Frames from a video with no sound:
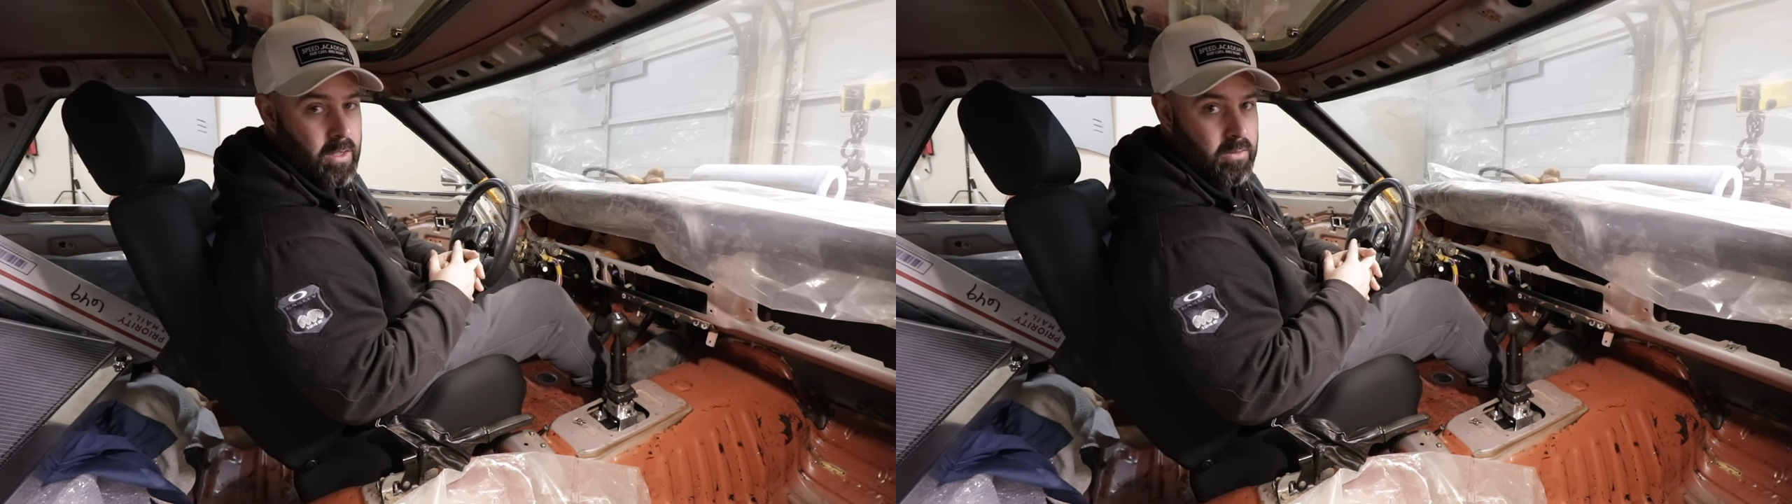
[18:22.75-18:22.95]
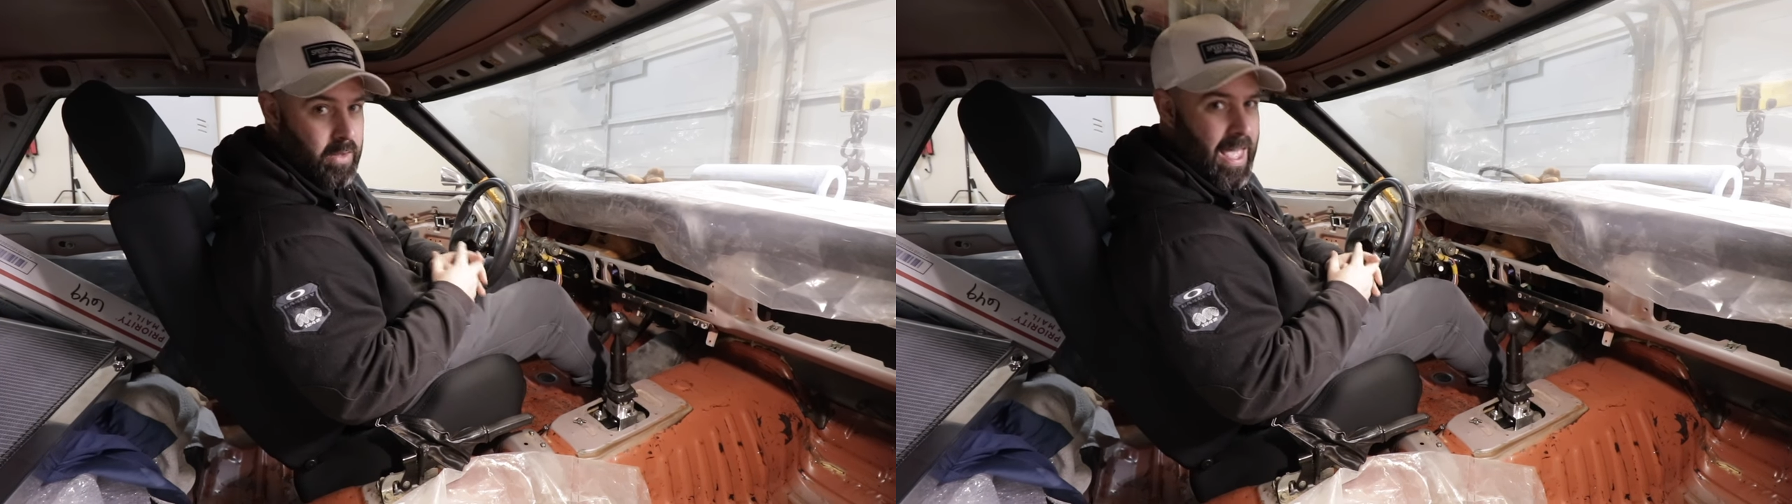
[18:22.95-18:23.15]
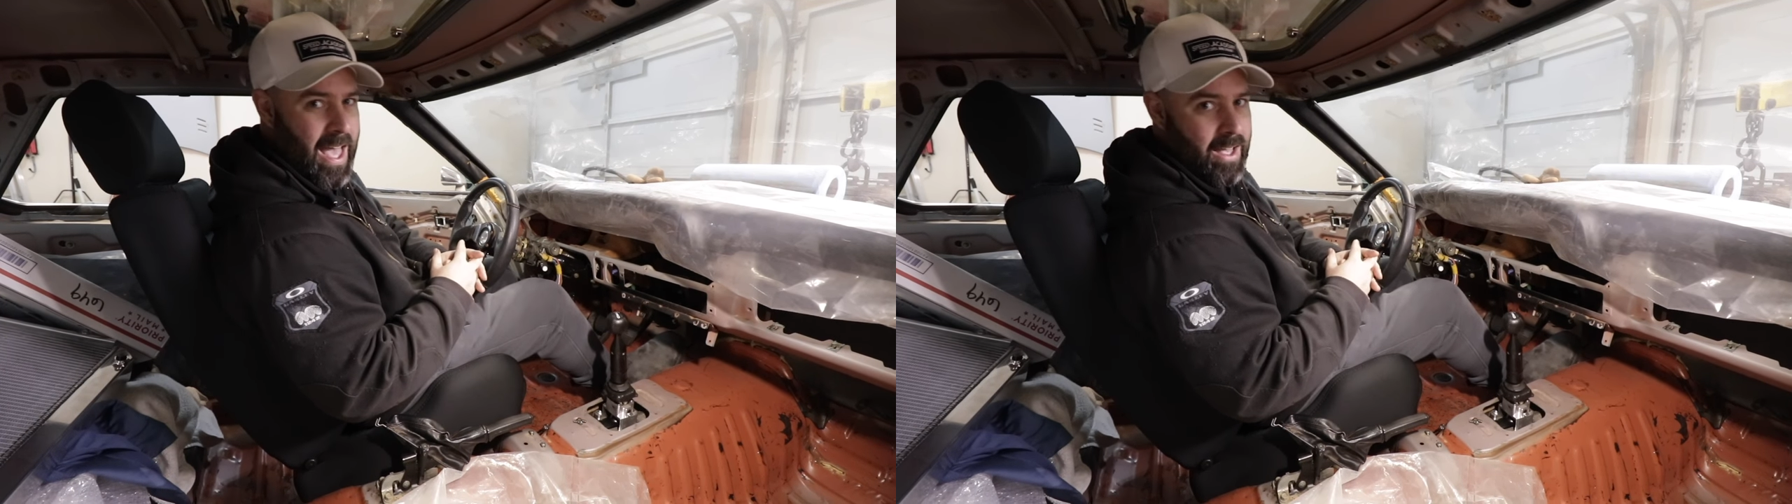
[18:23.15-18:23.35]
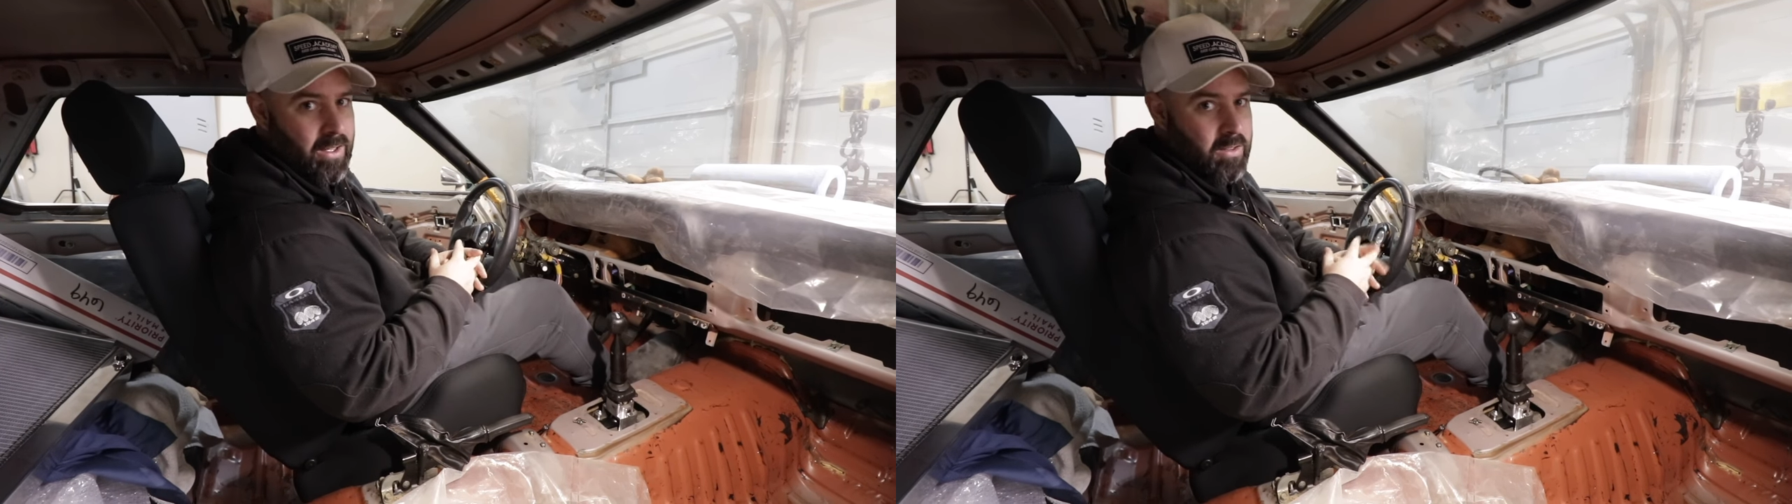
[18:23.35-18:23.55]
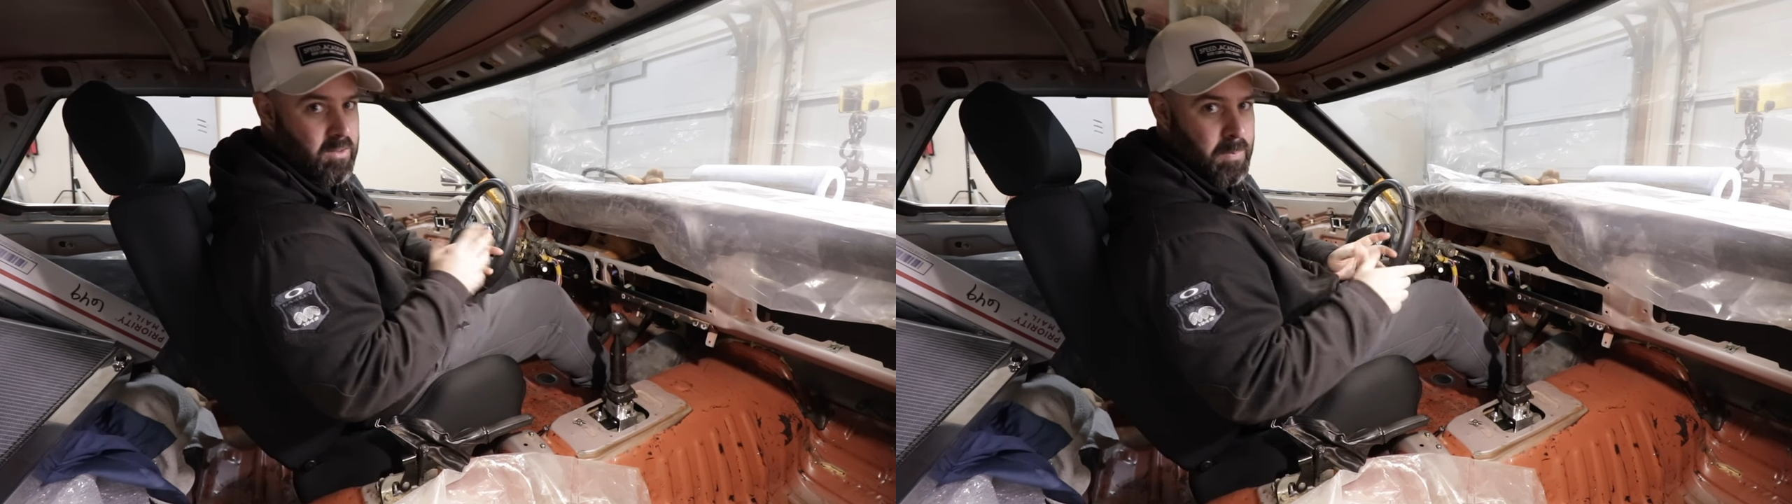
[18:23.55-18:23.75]
So yeah,
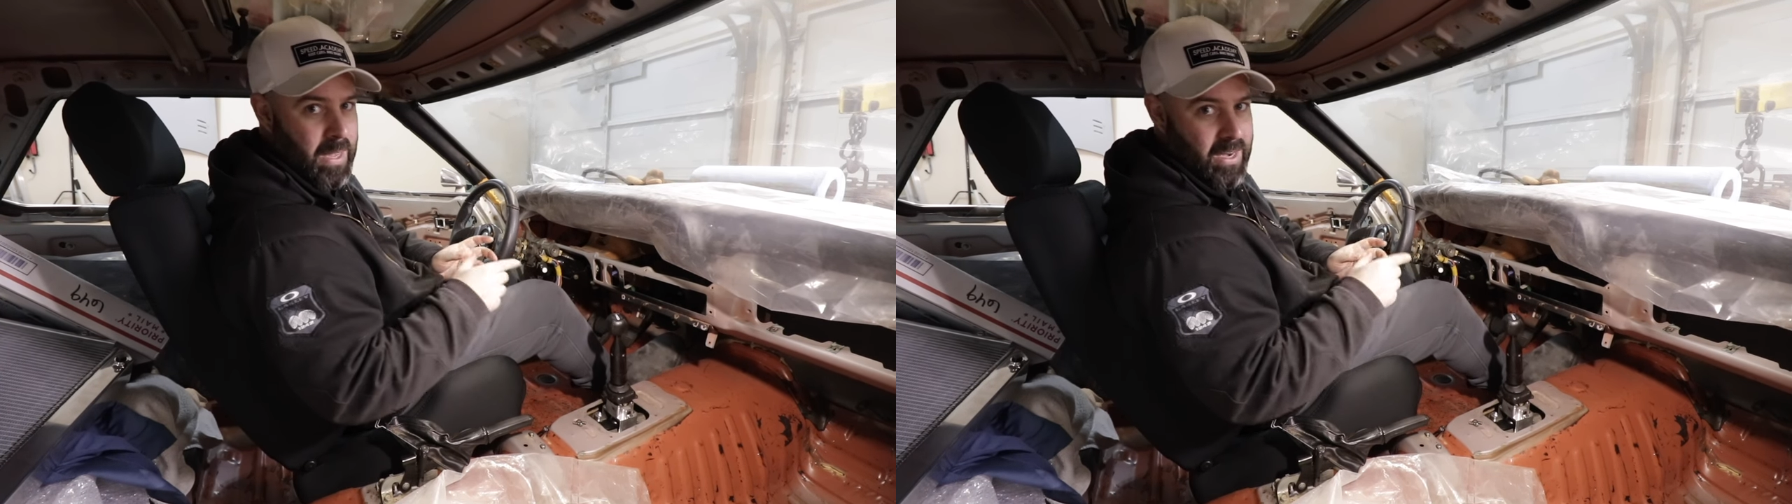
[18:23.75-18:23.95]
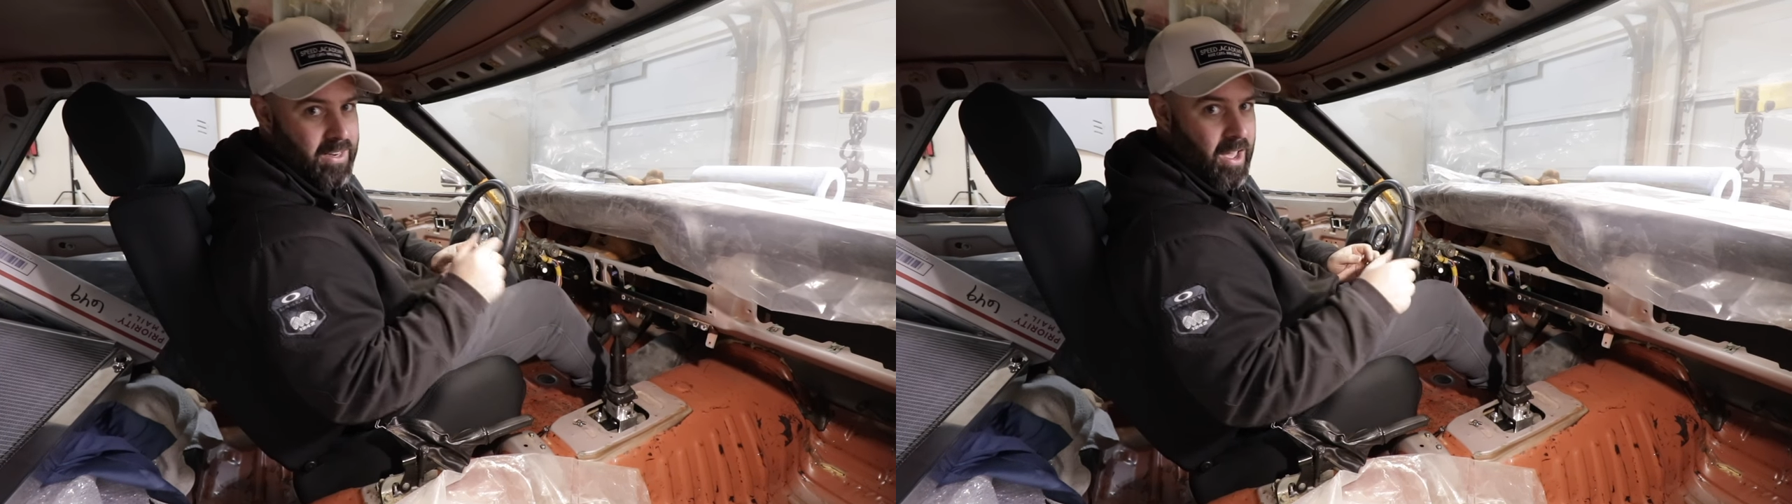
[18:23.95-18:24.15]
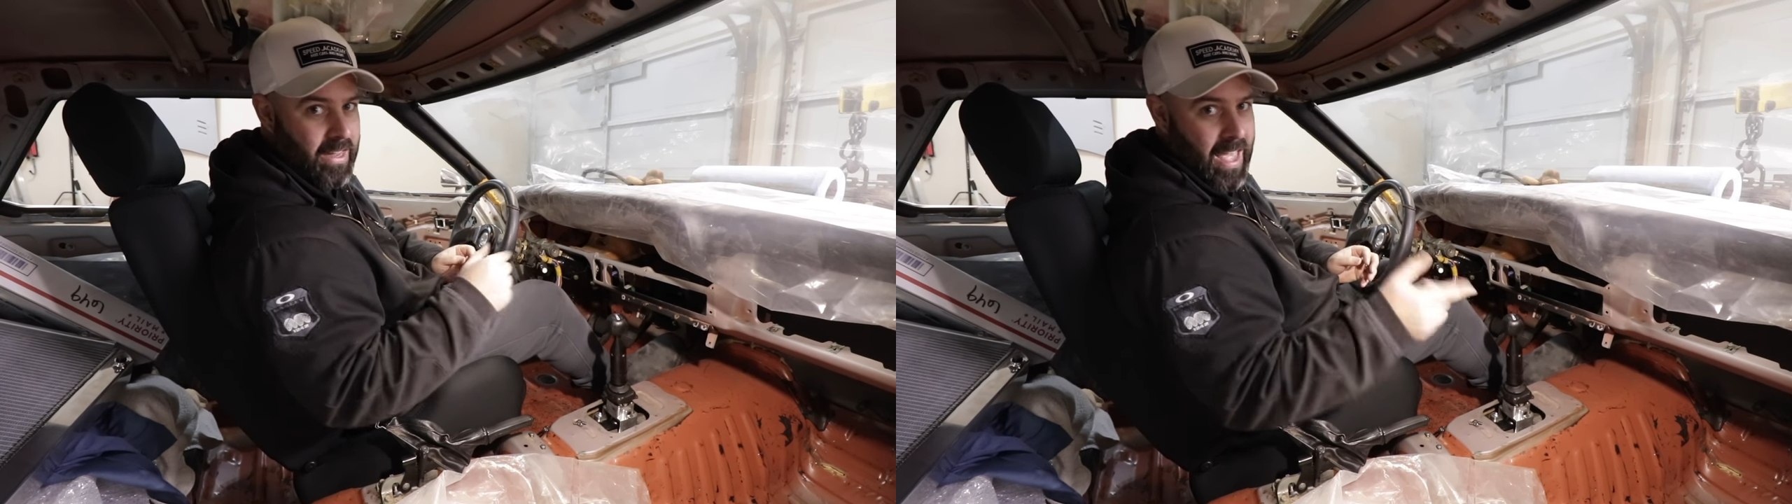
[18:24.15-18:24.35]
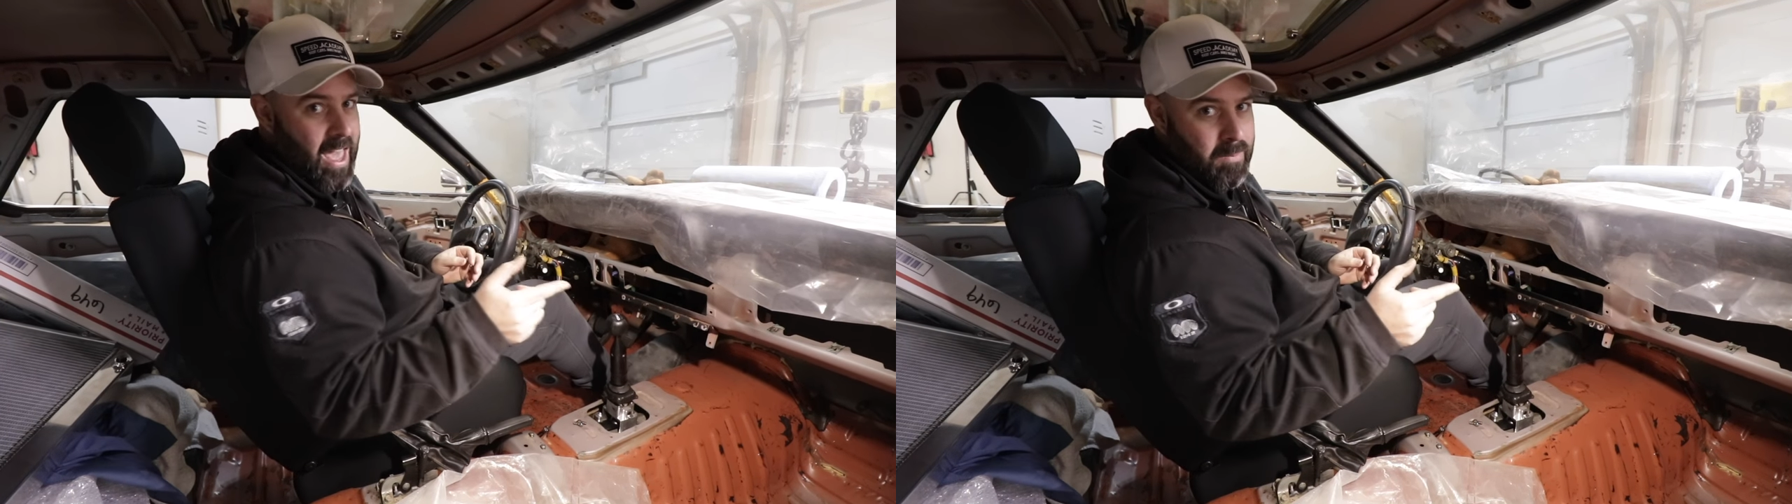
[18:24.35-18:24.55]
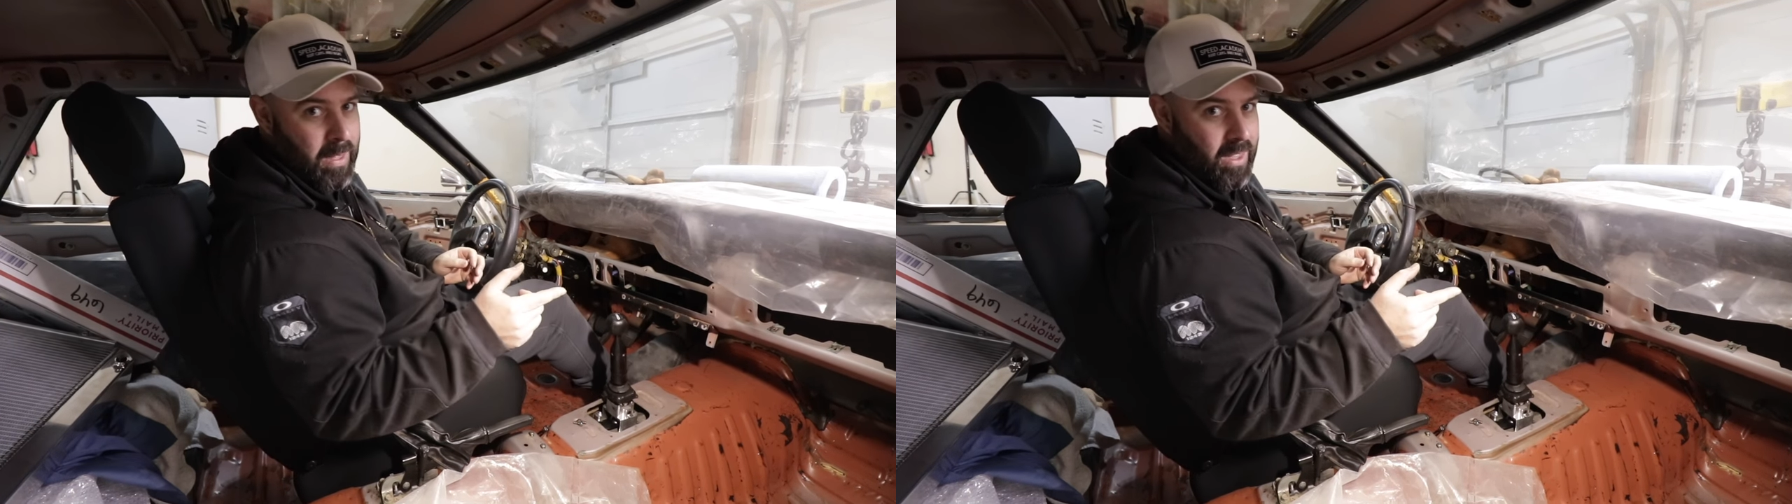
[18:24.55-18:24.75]

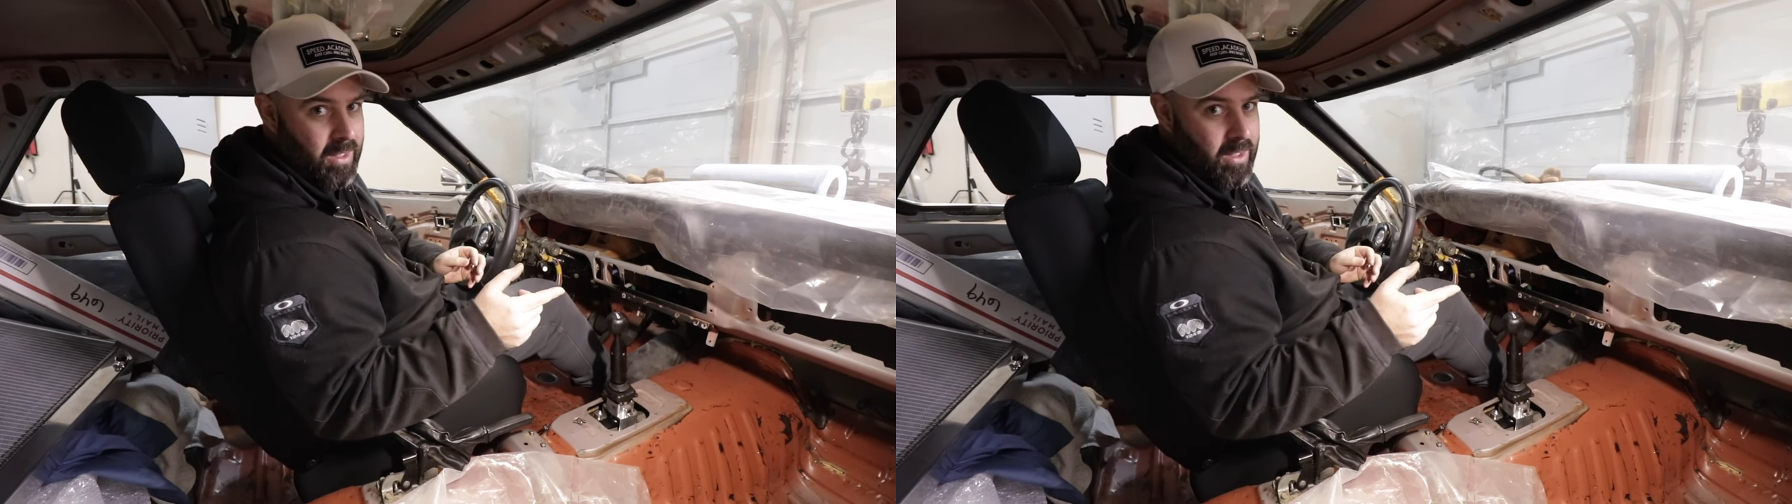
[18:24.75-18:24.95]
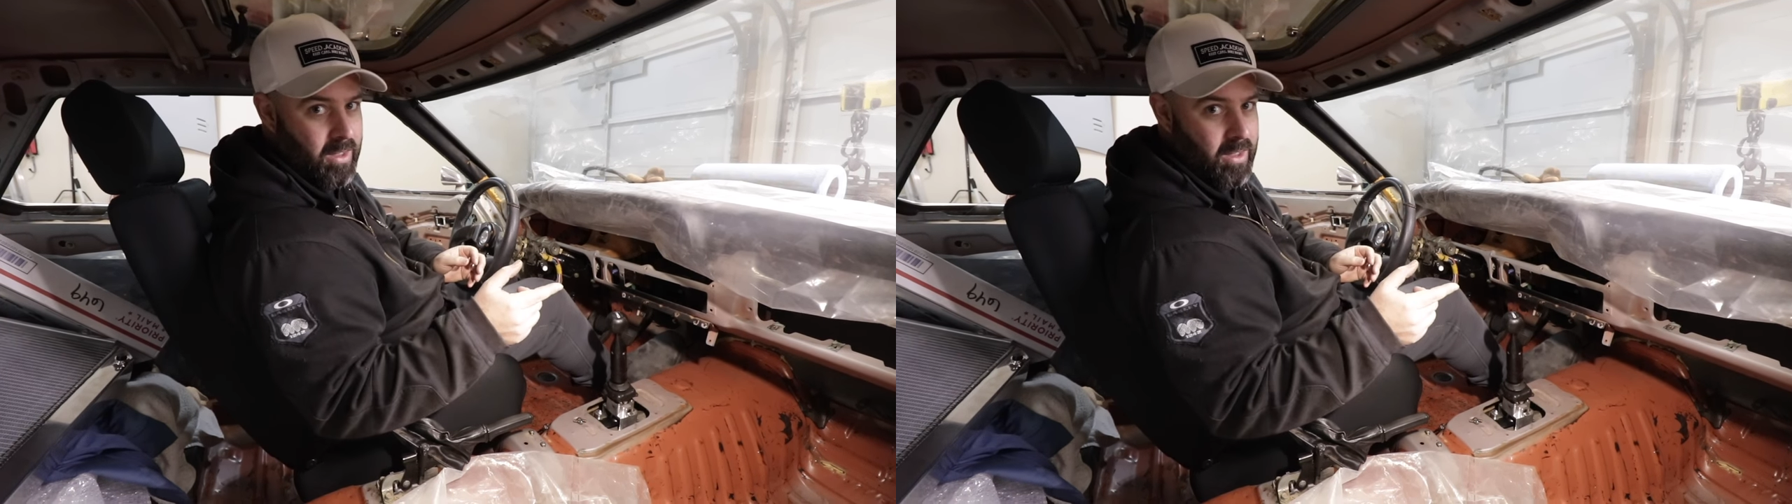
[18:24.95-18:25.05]
speed.academy.